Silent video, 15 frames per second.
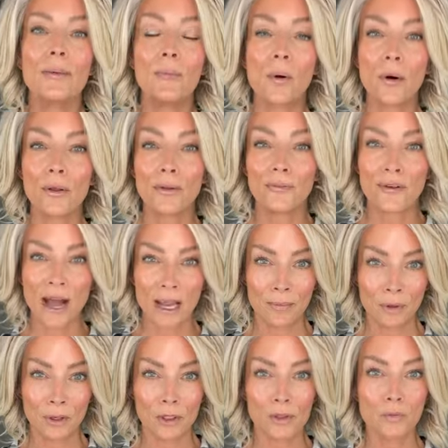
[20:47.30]
the more the
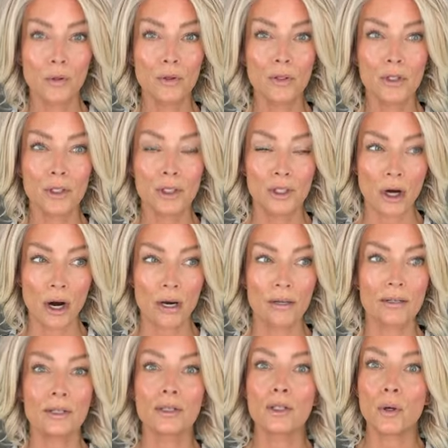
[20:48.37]
fibers will
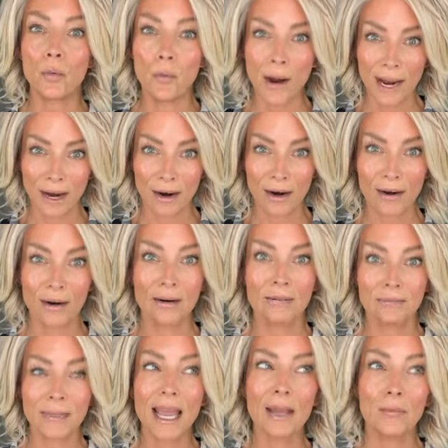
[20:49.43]
start to wear
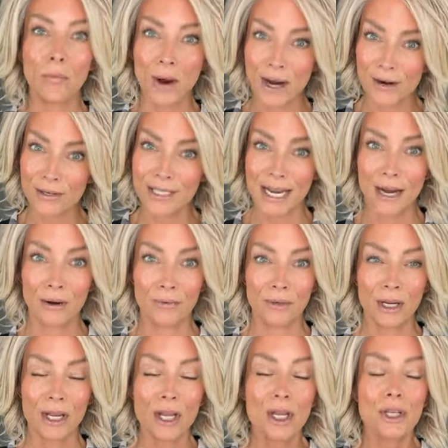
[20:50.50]
and wear
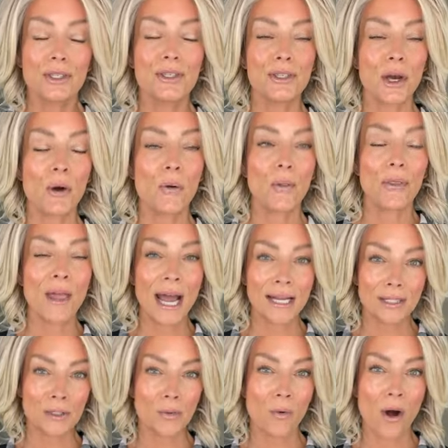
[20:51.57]
down. So
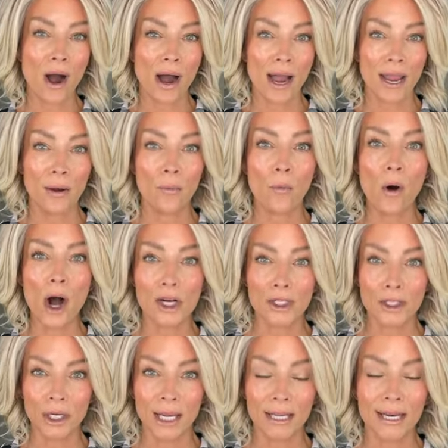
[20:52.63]
that's why
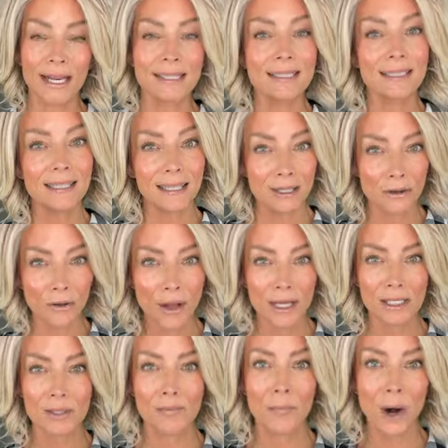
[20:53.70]
washing it as little
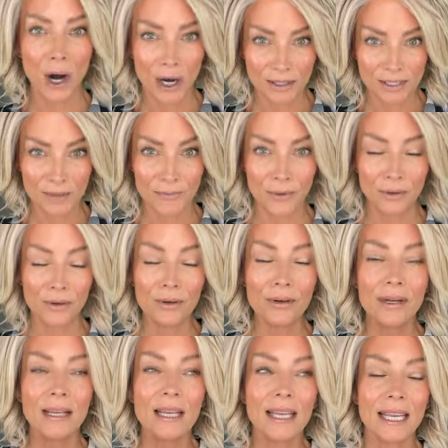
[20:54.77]
as
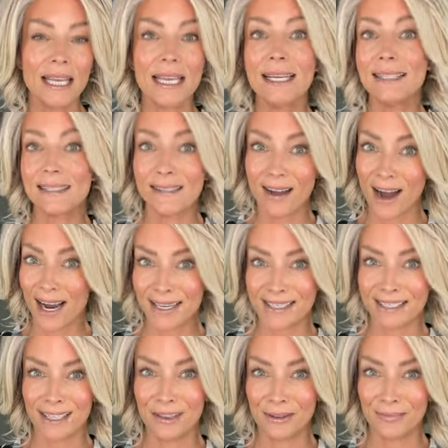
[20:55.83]
possible is
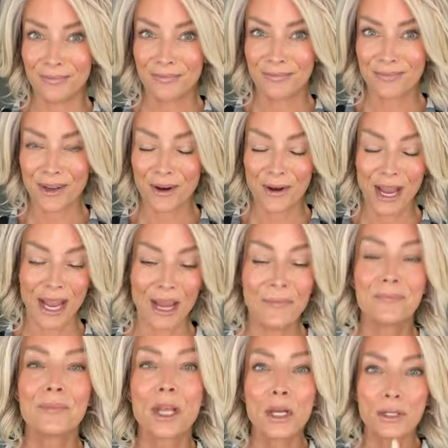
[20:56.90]
ideal.
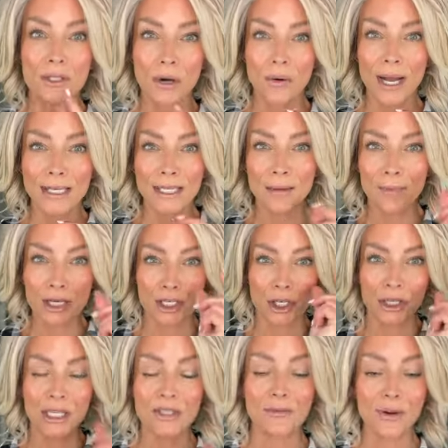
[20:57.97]
Okay, so as I
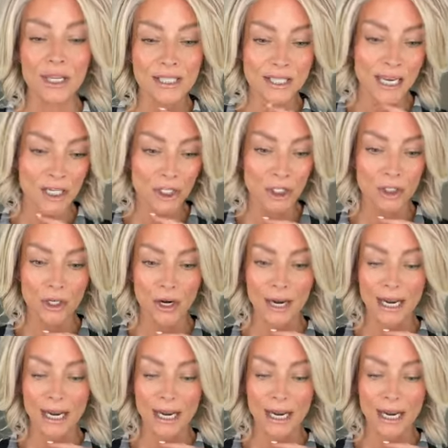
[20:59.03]
mentioned, these front sections